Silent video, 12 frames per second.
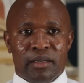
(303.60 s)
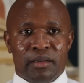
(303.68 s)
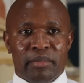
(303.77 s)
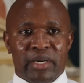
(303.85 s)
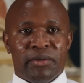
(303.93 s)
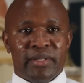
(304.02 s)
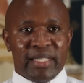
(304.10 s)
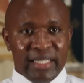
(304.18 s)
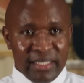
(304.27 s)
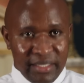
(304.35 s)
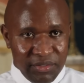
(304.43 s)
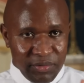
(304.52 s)
But on
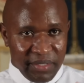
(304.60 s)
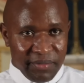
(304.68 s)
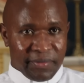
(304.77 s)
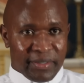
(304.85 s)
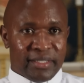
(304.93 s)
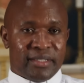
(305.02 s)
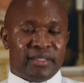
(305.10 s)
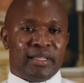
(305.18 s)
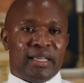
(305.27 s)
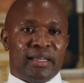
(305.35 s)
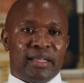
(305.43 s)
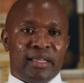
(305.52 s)
this 21st
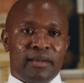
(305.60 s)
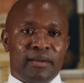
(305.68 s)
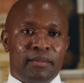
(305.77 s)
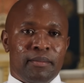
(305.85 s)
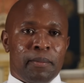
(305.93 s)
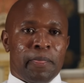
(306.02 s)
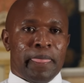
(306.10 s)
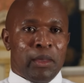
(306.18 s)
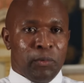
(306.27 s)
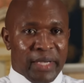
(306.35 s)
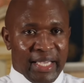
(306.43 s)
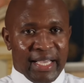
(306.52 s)
Sunday,
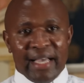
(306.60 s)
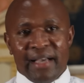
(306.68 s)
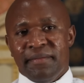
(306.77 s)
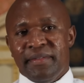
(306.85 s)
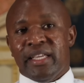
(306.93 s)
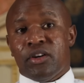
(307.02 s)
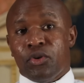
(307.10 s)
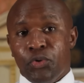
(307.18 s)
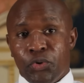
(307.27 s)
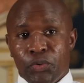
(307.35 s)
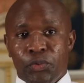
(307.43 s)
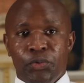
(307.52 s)
we have the
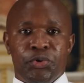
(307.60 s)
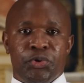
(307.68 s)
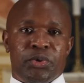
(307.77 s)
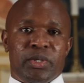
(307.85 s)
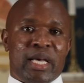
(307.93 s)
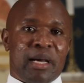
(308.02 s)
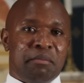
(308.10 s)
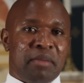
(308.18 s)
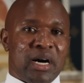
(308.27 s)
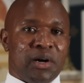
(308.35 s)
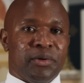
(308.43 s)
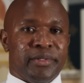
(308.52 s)
conclusion
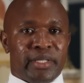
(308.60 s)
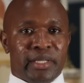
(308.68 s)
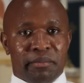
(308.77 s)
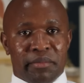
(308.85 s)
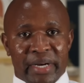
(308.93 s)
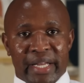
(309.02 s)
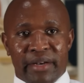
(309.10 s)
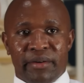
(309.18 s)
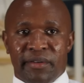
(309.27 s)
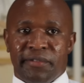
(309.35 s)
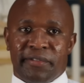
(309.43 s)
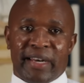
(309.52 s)
about the bread
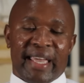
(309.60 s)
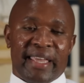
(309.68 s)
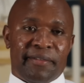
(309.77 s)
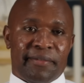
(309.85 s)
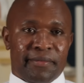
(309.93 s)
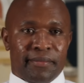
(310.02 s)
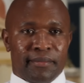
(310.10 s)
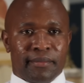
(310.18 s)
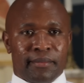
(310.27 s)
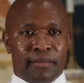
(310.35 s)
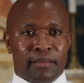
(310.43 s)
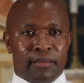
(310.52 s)
of life.
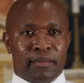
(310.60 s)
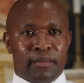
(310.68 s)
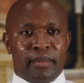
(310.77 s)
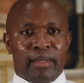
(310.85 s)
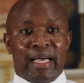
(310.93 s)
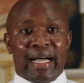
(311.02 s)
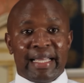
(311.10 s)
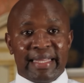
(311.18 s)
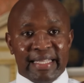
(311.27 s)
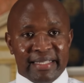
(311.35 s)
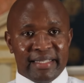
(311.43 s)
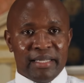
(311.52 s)
At
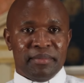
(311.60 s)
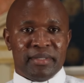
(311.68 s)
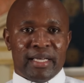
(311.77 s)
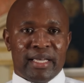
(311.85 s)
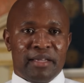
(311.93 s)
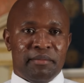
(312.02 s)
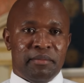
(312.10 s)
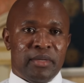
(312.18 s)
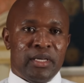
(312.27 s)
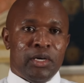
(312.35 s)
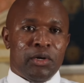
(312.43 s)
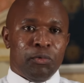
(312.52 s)
the same time,
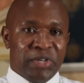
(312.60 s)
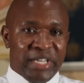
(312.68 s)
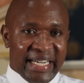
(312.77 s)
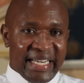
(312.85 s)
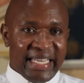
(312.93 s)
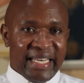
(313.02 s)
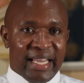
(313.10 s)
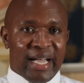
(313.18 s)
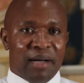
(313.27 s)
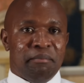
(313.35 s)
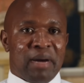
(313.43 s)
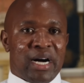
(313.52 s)
we read
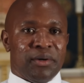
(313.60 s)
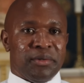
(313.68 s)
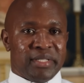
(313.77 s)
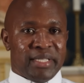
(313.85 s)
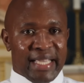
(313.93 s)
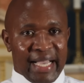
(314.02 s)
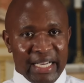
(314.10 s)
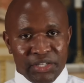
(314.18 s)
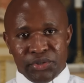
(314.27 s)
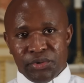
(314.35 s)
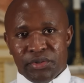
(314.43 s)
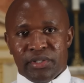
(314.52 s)
about the
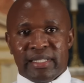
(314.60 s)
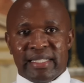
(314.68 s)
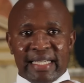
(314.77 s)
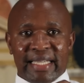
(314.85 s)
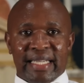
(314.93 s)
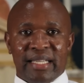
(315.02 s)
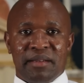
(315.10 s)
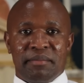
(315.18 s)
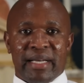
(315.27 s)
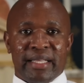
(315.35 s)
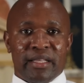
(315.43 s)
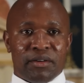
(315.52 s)
actions taken
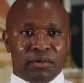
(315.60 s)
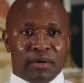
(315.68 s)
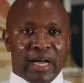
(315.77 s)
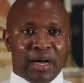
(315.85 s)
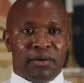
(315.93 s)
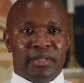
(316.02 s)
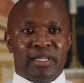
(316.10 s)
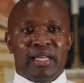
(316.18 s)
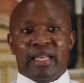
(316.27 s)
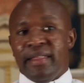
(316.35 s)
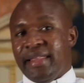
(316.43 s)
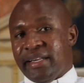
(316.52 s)
by the crowd
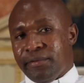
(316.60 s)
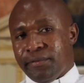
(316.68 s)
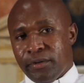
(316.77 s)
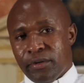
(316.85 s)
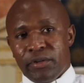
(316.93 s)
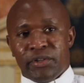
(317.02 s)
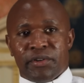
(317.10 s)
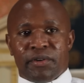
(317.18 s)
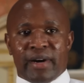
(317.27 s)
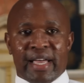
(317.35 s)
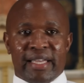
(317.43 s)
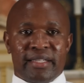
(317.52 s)
that followed
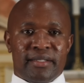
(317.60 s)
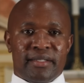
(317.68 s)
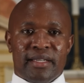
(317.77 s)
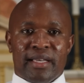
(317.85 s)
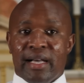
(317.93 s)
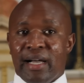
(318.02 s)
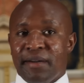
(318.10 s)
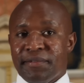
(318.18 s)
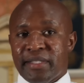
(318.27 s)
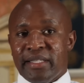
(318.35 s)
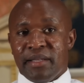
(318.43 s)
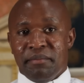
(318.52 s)
Christ
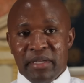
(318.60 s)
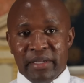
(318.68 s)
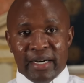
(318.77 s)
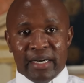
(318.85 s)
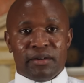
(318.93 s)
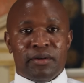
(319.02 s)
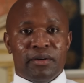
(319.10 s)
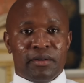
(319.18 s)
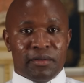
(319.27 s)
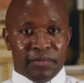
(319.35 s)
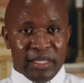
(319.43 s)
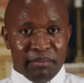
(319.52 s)
after the miracle
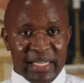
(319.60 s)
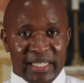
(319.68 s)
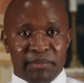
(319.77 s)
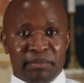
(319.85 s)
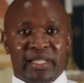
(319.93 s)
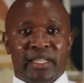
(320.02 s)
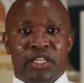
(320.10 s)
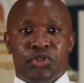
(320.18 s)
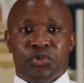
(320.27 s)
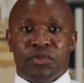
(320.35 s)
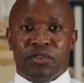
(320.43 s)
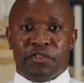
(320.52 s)
of the
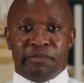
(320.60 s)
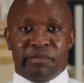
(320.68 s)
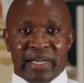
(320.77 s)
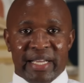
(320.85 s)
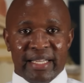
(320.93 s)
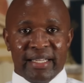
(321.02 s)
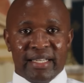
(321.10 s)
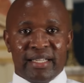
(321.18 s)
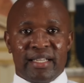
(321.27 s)
multiplication of bread,